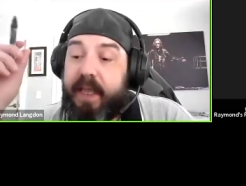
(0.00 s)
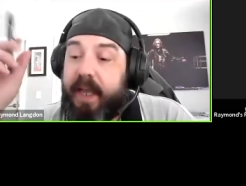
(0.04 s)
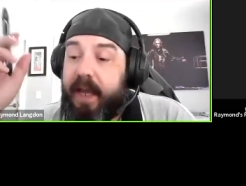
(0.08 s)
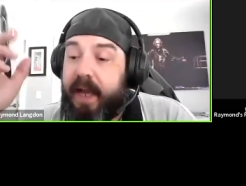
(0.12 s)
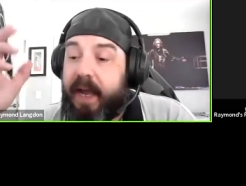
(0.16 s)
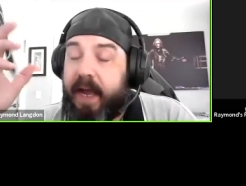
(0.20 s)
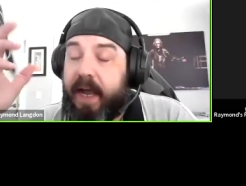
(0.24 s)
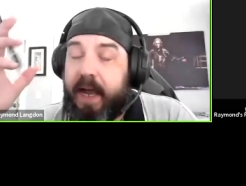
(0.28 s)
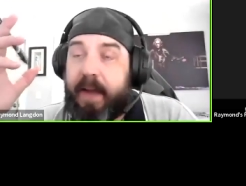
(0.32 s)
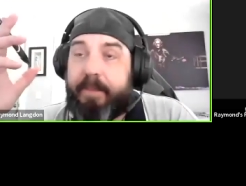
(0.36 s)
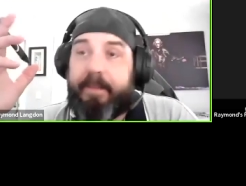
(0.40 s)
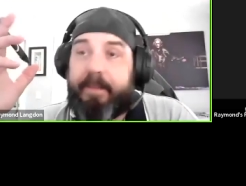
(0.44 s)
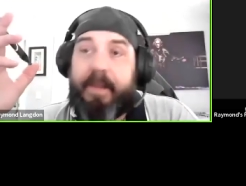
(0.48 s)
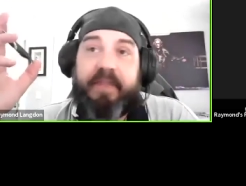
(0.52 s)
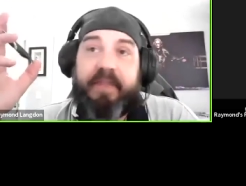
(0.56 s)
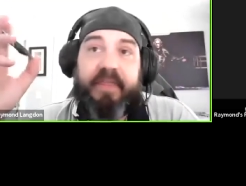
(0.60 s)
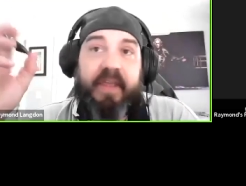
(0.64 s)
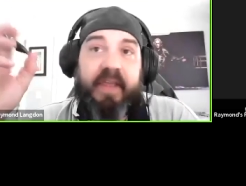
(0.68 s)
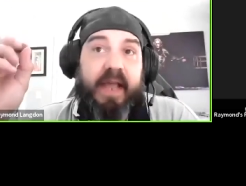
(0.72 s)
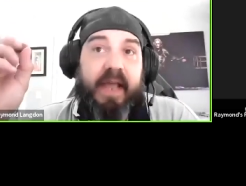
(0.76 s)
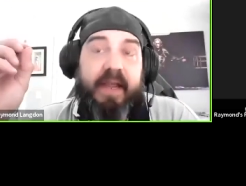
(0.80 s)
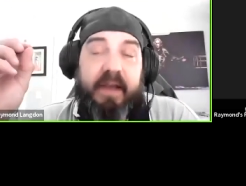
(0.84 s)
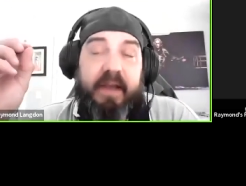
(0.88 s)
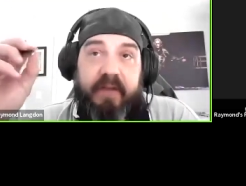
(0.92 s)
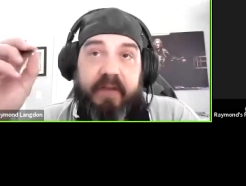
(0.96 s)
Um, I
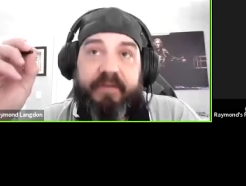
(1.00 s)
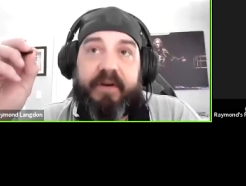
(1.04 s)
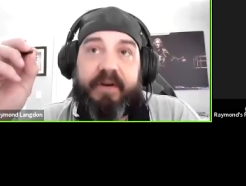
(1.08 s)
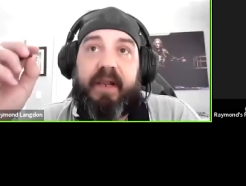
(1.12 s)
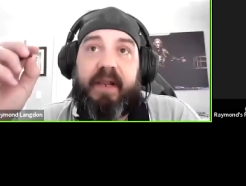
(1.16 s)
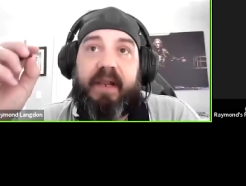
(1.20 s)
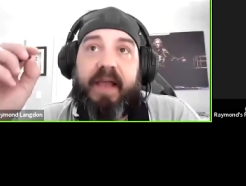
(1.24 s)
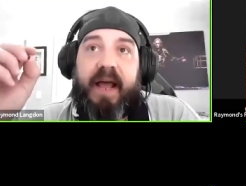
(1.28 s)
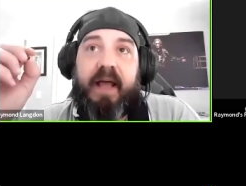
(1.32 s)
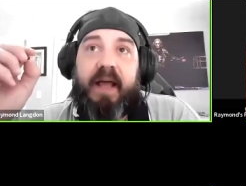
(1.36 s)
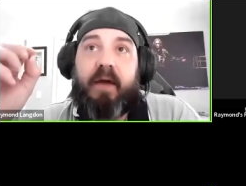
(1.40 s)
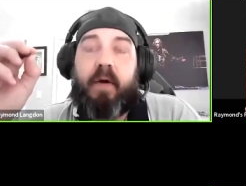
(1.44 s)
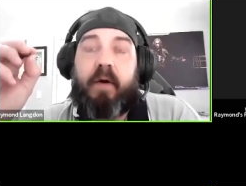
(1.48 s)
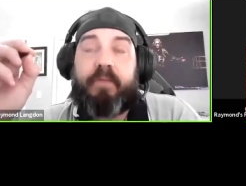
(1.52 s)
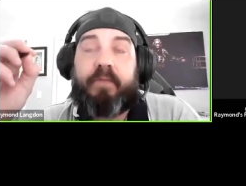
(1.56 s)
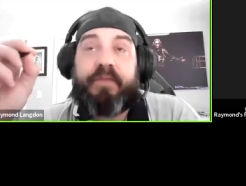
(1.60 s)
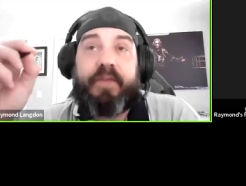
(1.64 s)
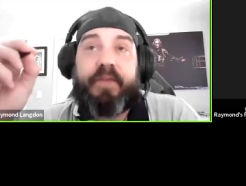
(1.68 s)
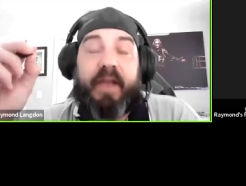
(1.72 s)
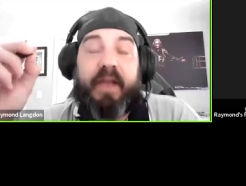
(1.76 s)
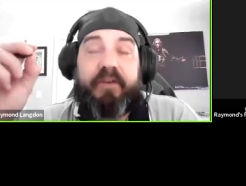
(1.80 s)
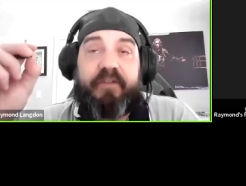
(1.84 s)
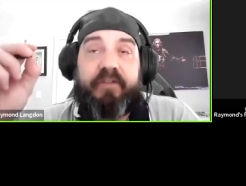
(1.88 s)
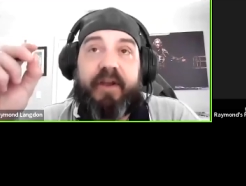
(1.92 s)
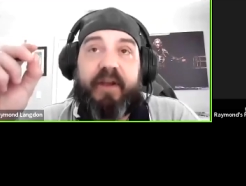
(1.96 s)
think I covered a lot.
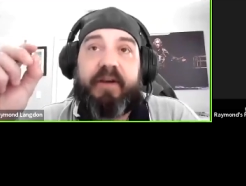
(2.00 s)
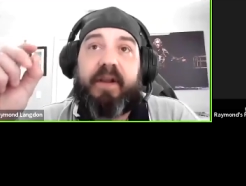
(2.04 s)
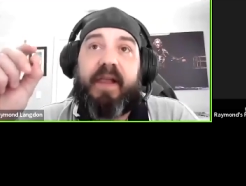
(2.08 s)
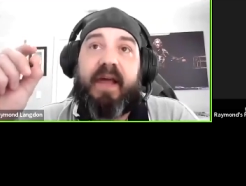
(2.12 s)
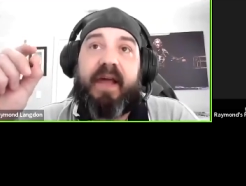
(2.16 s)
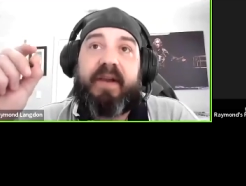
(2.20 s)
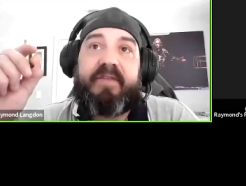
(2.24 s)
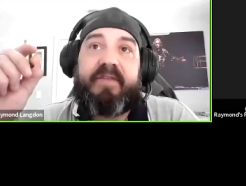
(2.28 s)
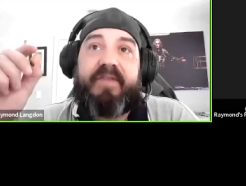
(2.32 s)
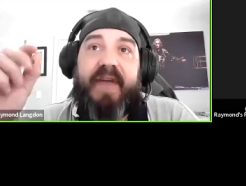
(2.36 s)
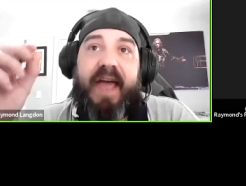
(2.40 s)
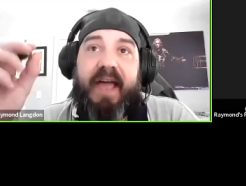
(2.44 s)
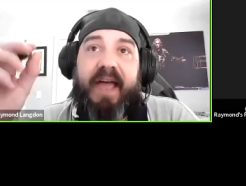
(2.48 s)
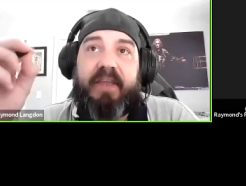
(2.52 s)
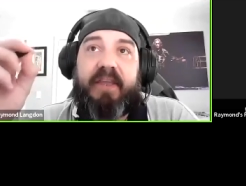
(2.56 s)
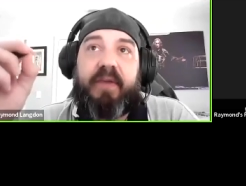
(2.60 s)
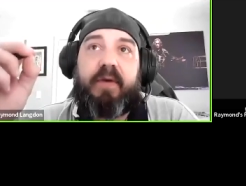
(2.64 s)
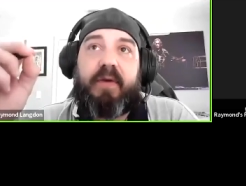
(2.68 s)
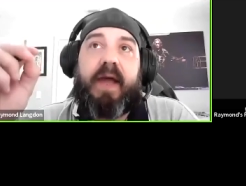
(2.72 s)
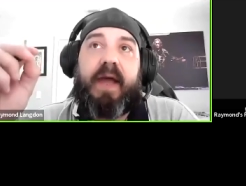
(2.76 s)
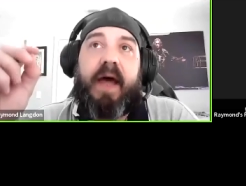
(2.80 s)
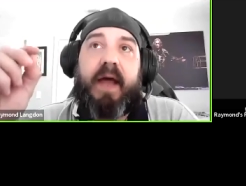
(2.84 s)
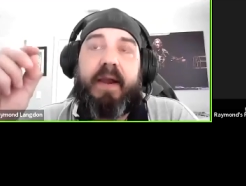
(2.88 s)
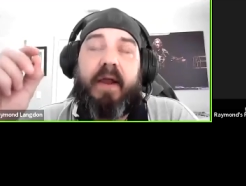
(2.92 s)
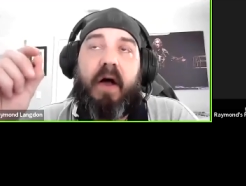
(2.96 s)
Hopefully, I shared a lot of
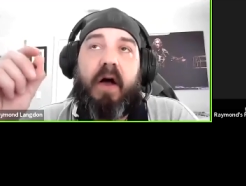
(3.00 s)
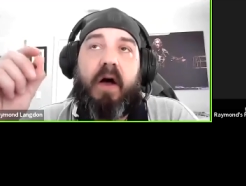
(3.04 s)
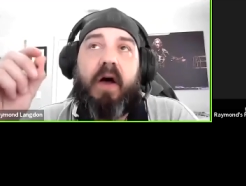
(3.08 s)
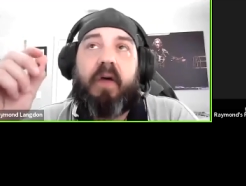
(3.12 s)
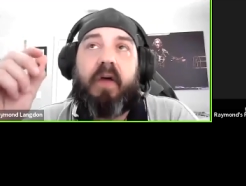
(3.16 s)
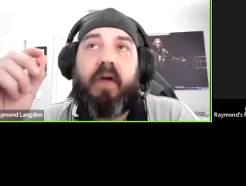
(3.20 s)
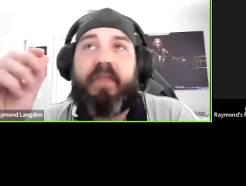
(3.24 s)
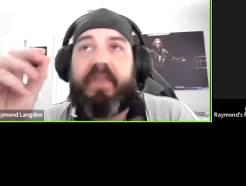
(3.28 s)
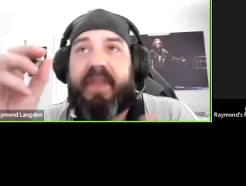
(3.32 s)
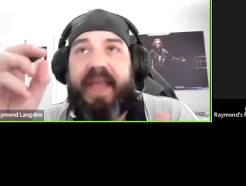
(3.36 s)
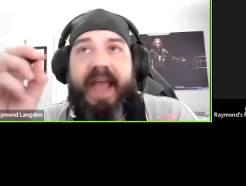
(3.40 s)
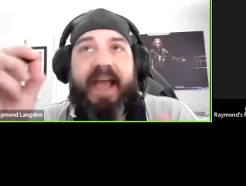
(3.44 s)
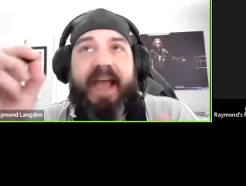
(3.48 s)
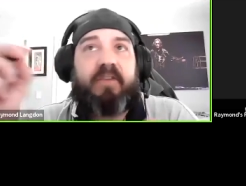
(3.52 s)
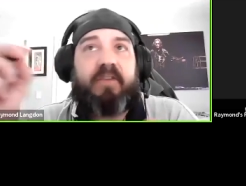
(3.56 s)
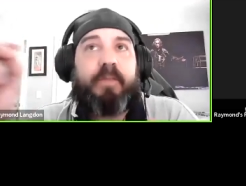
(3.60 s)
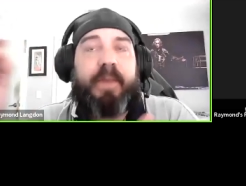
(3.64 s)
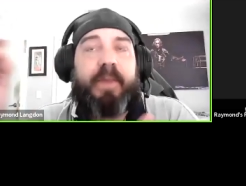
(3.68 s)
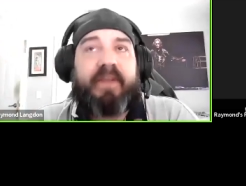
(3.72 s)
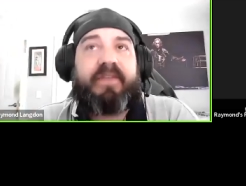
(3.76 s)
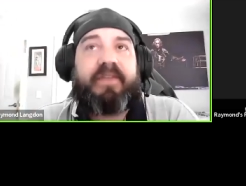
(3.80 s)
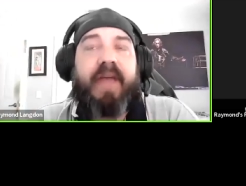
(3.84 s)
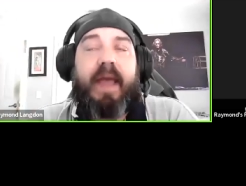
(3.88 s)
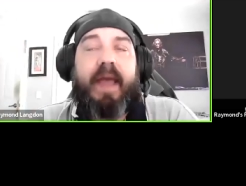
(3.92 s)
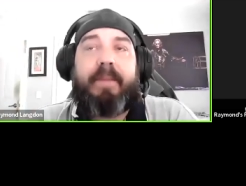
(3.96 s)
value on all the
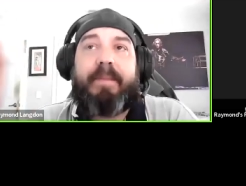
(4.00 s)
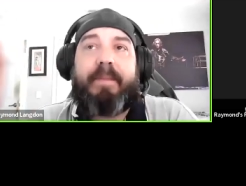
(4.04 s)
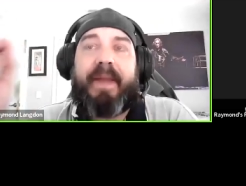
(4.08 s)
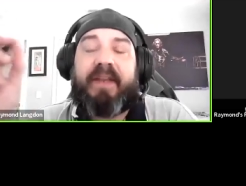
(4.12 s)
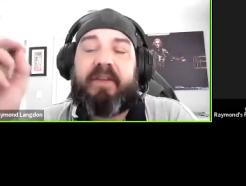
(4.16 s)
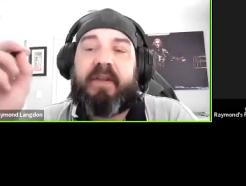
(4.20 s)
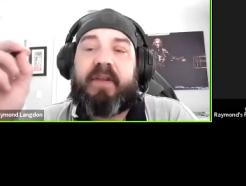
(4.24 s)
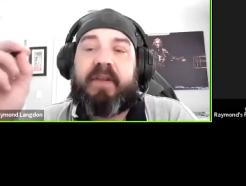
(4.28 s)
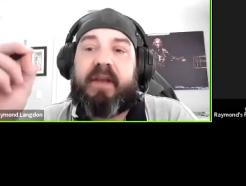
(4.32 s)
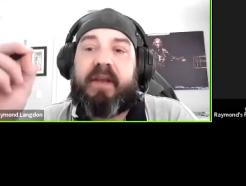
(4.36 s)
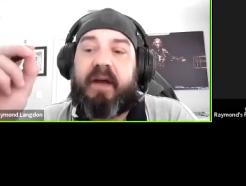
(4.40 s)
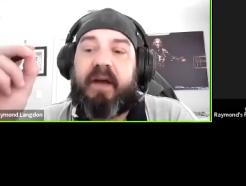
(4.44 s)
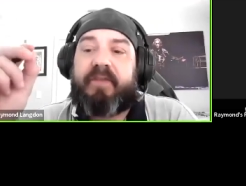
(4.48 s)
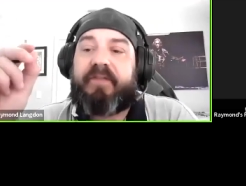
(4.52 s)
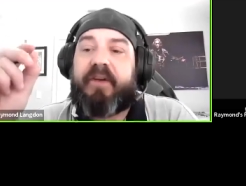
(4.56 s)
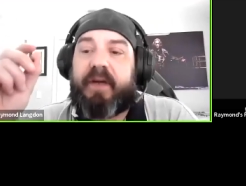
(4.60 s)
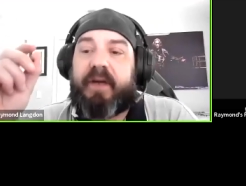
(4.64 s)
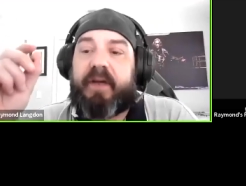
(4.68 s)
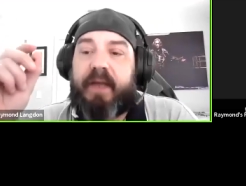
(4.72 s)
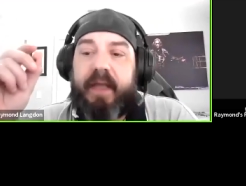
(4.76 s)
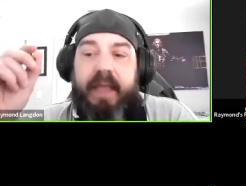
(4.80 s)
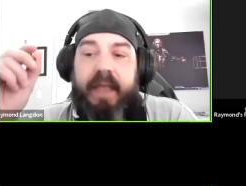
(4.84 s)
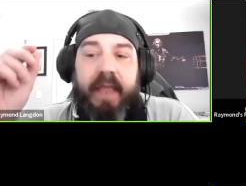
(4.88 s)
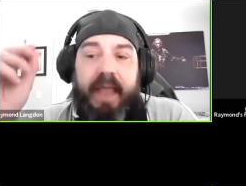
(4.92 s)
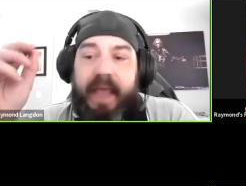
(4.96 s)
aspects I meant to
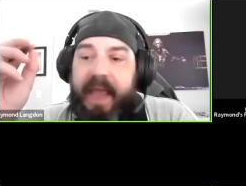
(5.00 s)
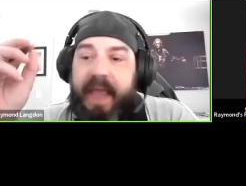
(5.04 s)
cover.